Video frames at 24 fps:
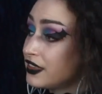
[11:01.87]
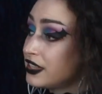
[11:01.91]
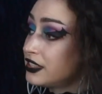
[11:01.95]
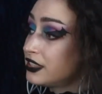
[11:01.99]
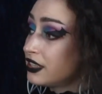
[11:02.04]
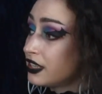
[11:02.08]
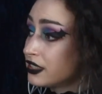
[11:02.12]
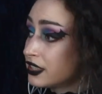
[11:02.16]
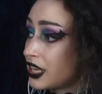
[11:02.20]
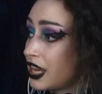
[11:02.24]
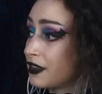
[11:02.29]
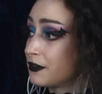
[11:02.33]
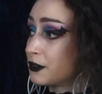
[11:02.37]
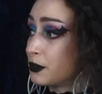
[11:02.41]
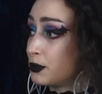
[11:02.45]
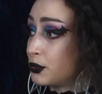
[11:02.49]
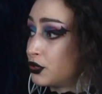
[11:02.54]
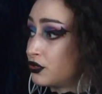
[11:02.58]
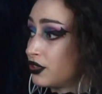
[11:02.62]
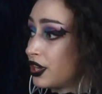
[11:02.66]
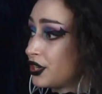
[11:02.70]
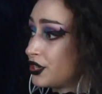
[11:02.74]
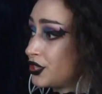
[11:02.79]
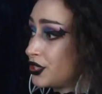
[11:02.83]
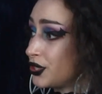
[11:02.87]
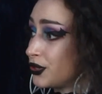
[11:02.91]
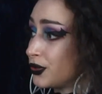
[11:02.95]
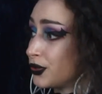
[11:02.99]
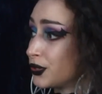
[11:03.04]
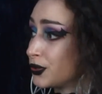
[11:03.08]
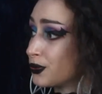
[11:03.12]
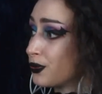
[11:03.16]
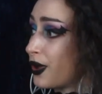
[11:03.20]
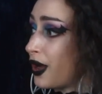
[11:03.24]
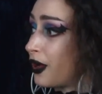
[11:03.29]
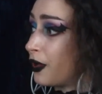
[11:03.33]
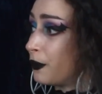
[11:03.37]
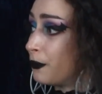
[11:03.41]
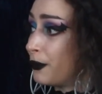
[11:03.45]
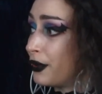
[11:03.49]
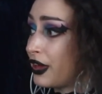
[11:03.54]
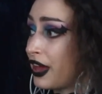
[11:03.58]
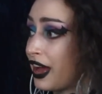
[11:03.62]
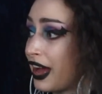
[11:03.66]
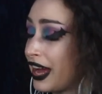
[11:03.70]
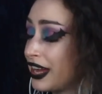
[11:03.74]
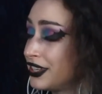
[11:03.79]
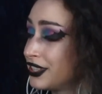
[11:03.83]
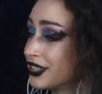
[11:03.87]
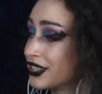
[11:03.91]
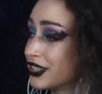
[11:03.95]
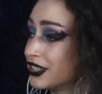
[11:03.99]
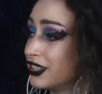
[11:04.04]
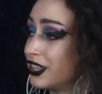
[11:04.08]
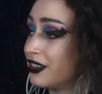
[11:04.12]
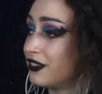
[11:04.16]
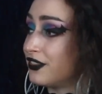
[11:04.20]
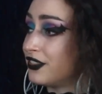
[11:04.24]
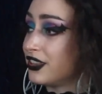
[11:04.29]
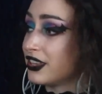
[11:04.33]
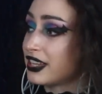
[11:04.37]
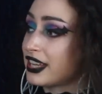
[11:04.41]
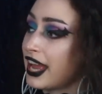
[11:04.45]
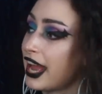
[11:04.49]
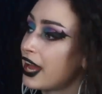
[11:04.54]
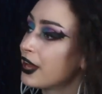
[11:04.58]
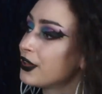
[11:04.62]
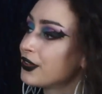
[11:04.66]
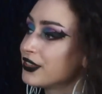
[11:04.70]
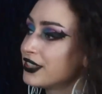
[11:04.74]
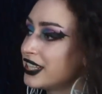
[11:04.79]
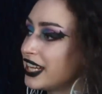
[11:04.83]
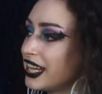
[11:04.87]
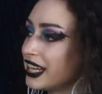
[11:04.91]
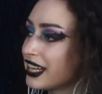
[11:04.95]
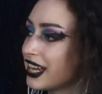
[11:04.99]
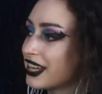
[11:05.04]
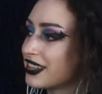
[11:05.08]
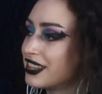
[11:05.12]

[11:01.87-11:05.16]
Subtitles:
this does have some stretch to it as well, but I just love the cowl neck.